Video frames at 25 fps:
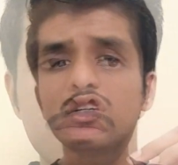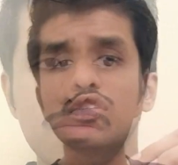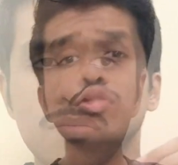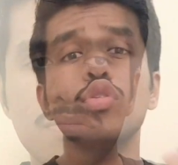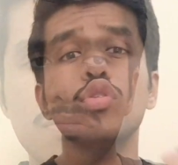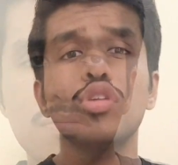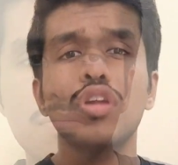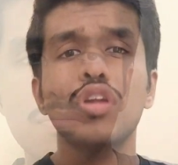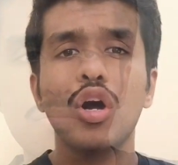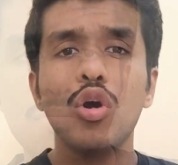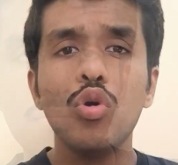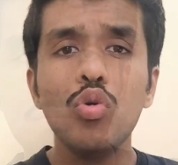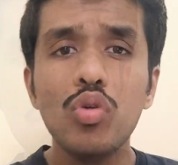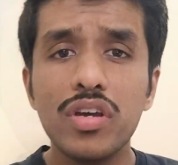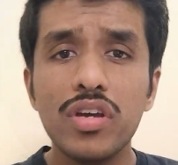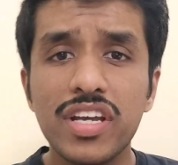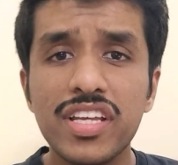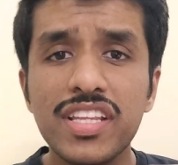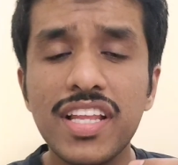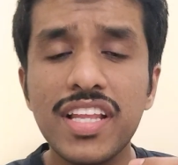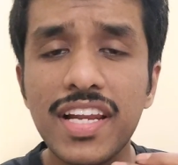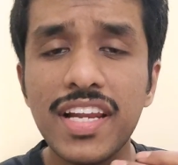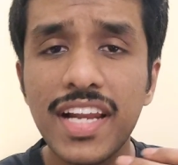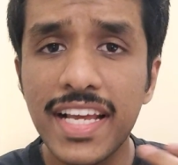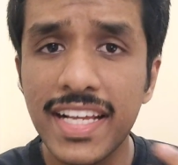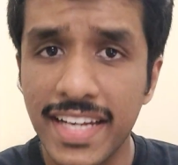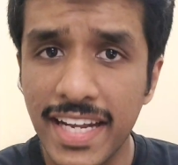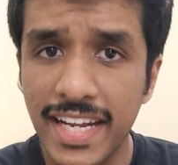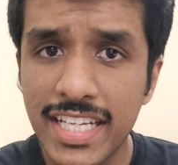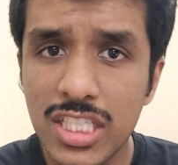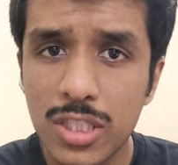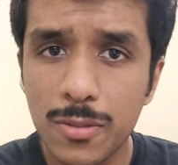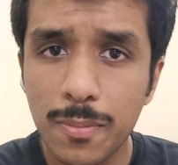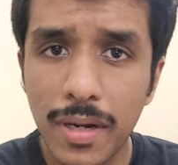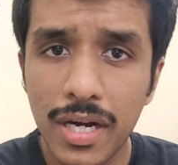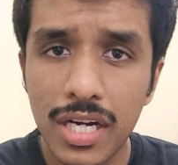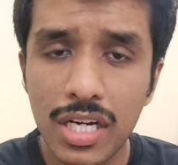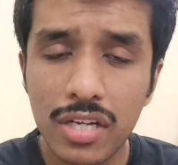So now in the
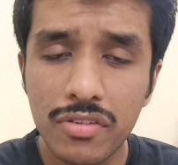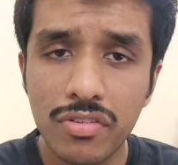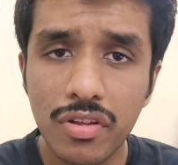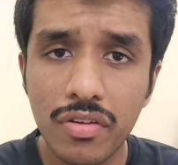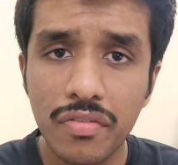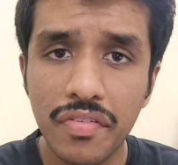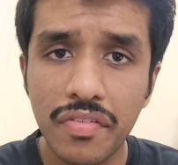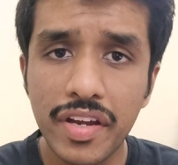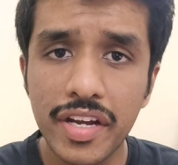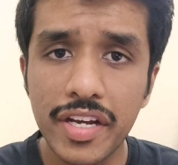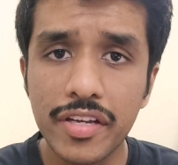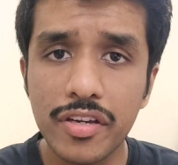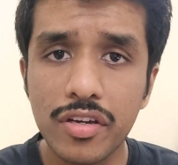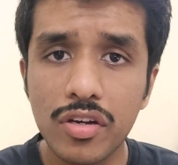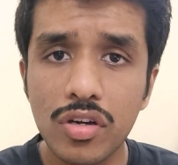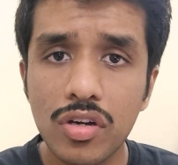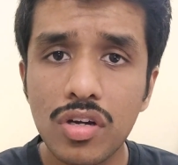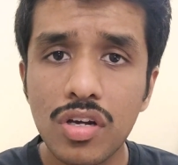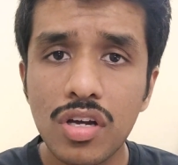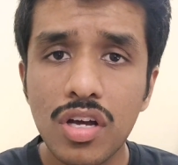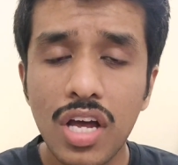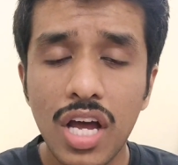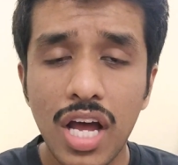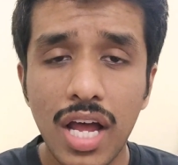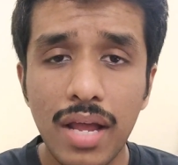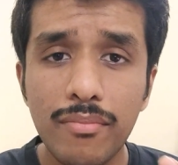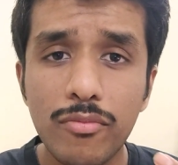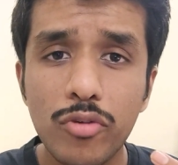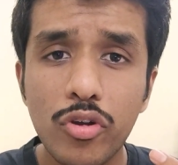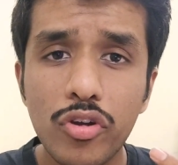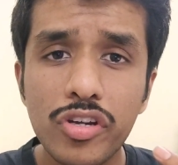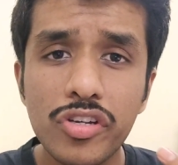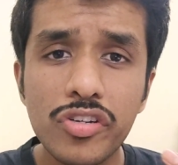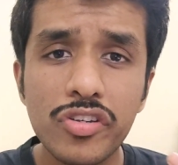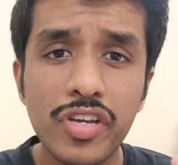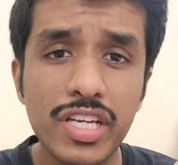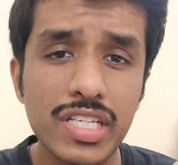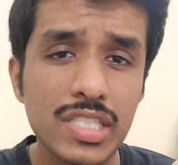next part of the video, I am
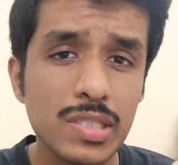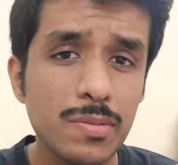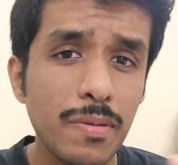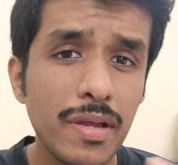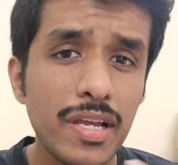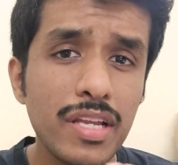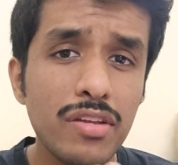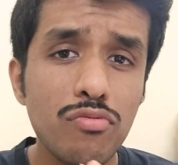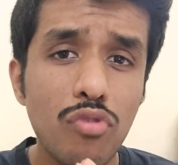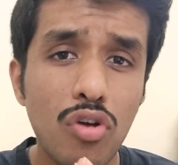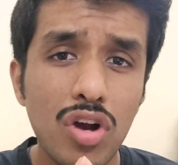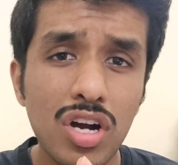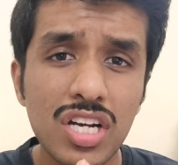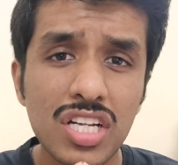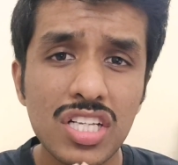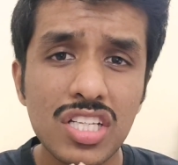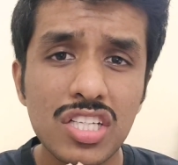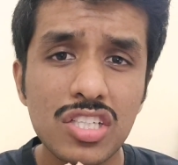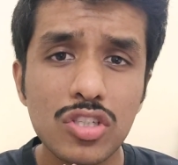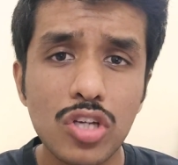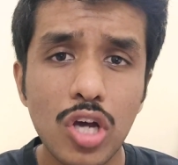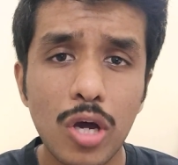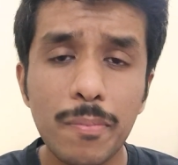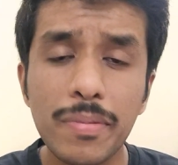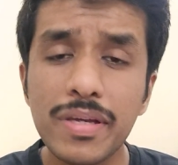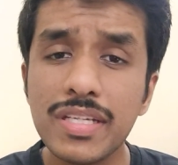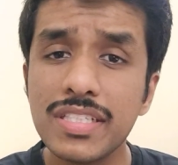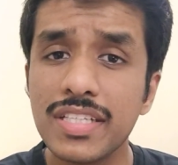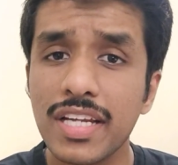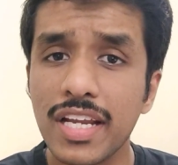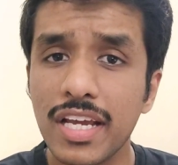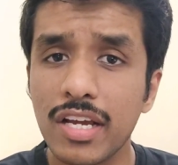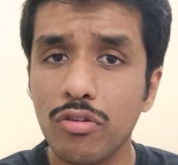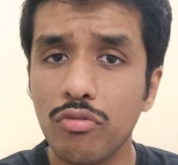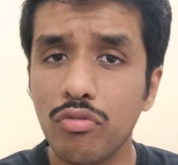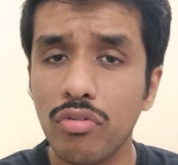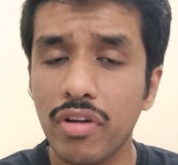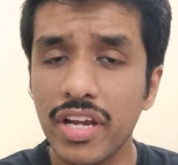going to explain what are the topics
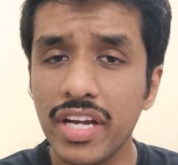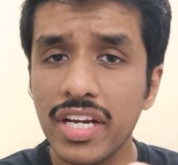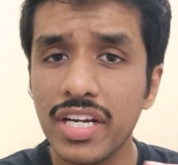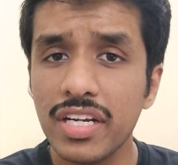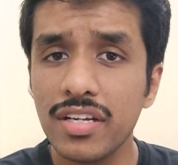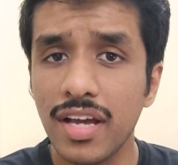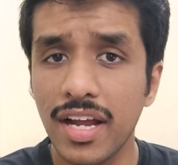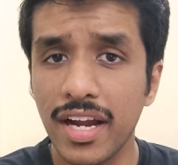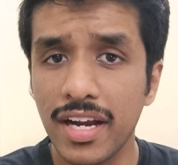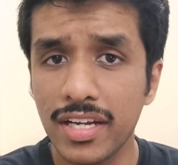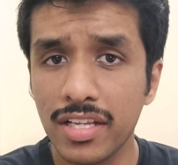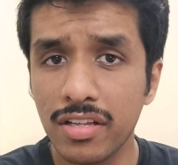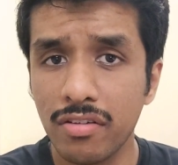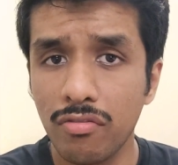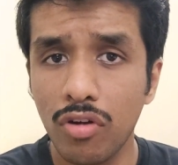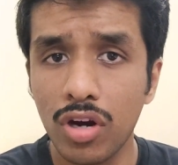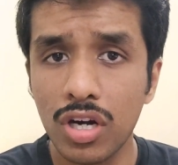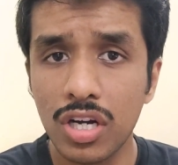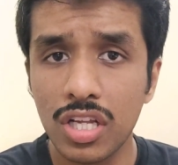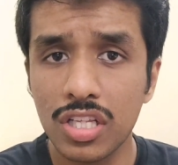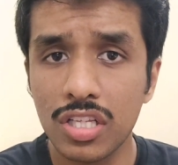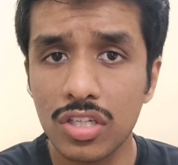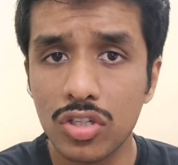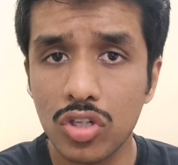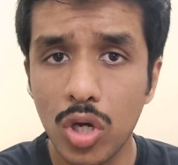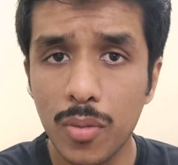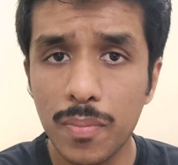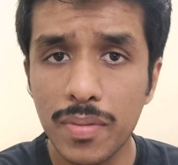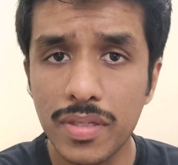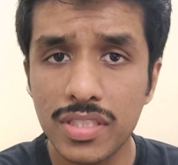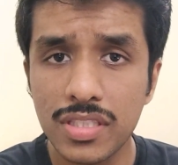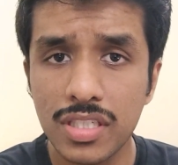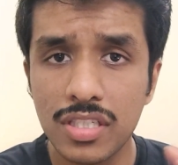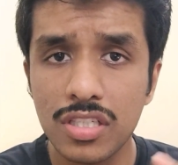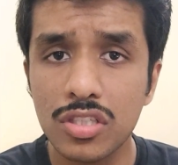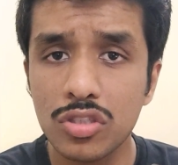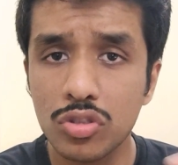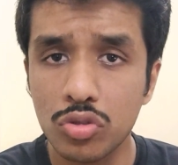required and what are the topics
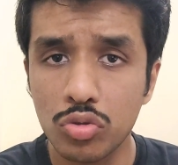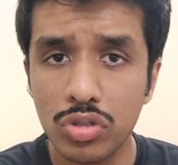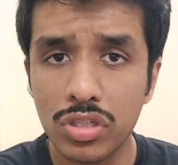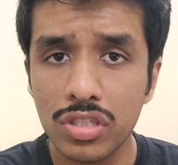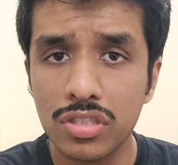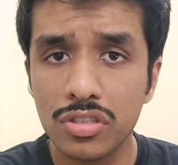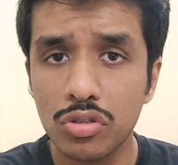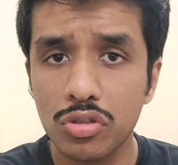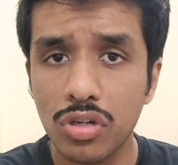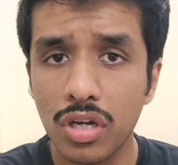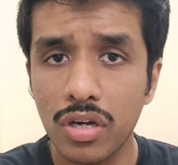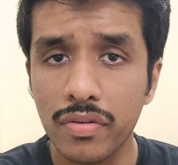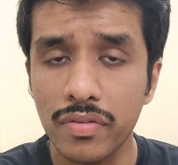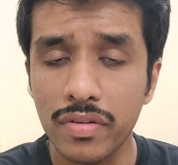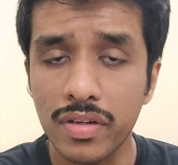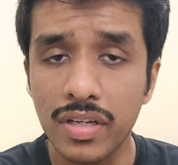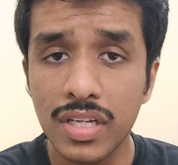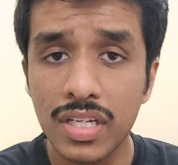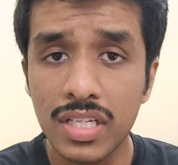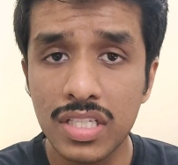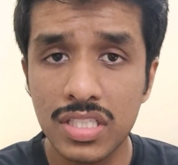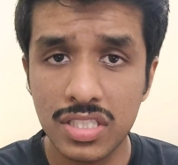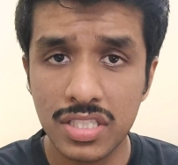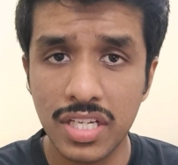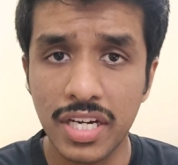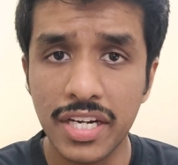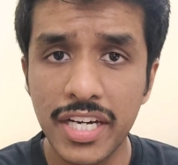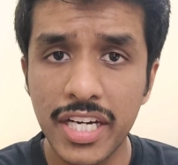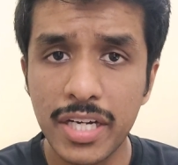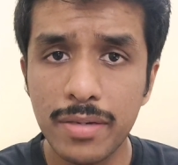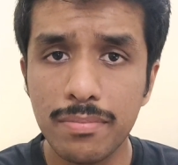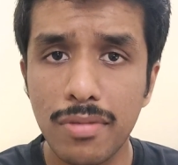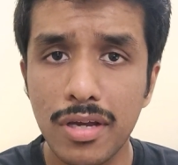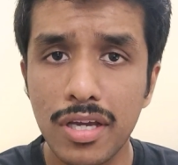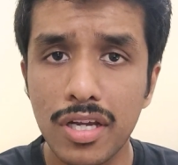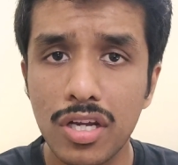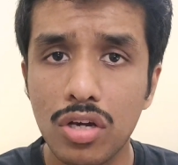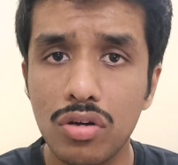that the student should have
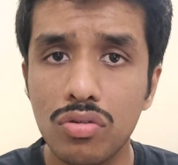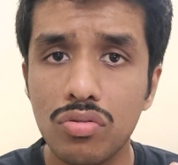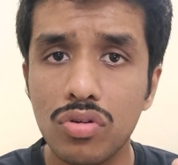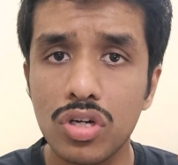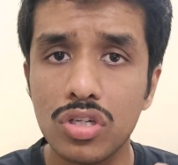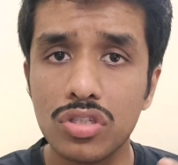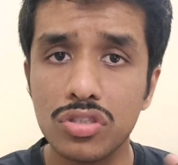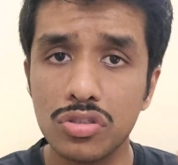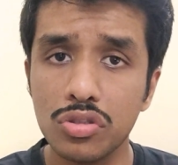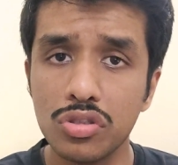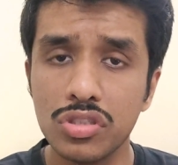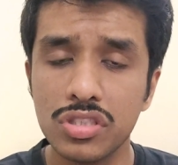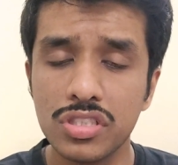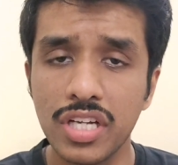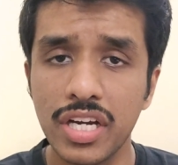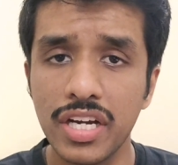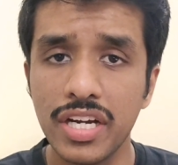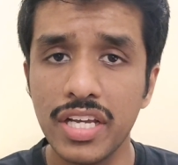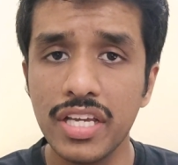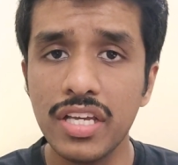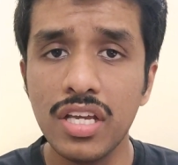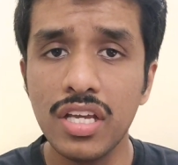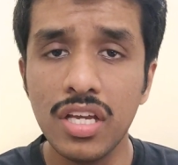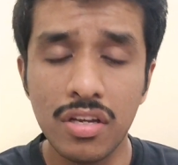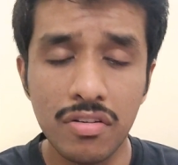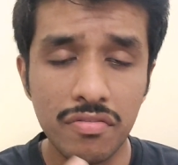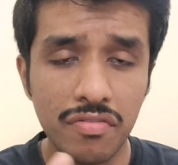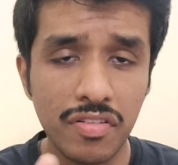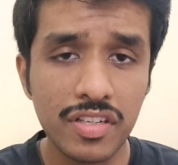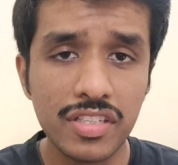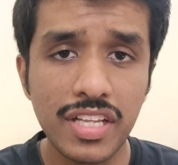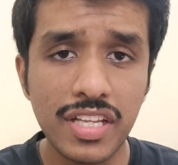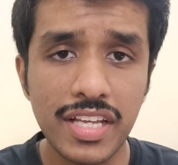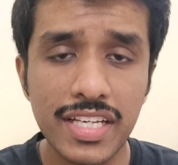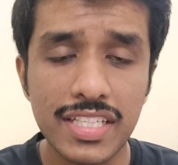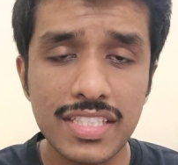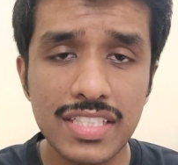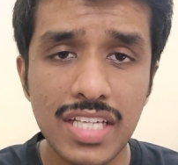studied by now or should study for
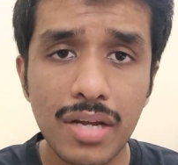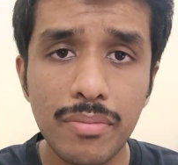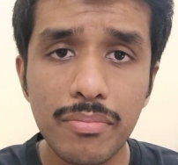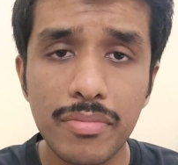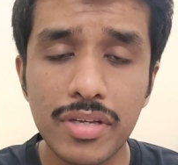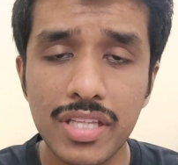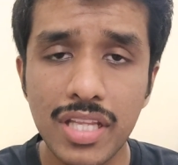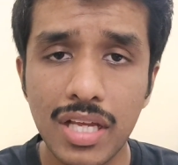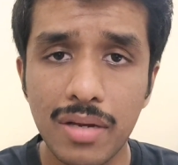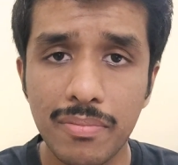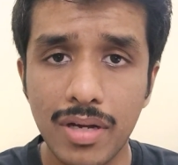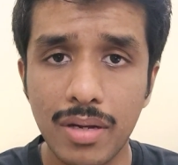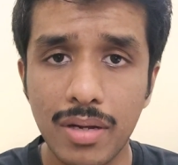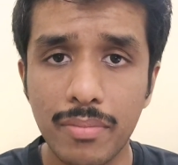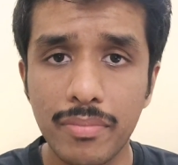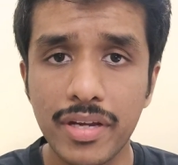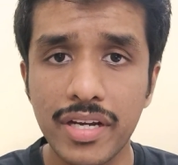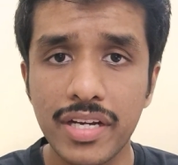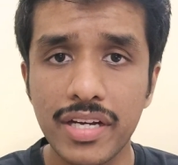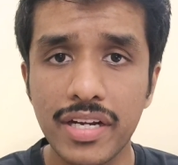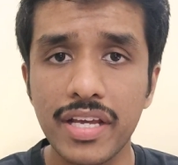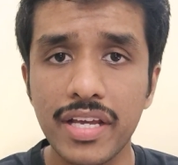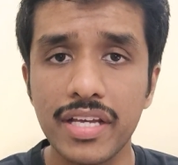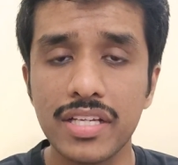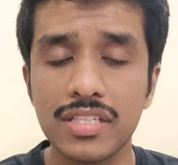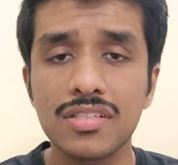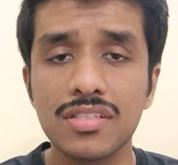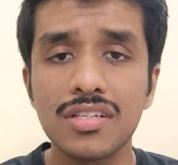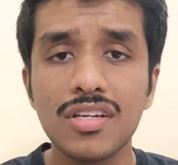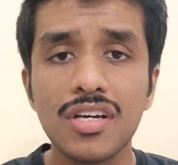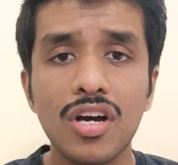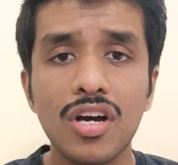the exam in the upcoming days.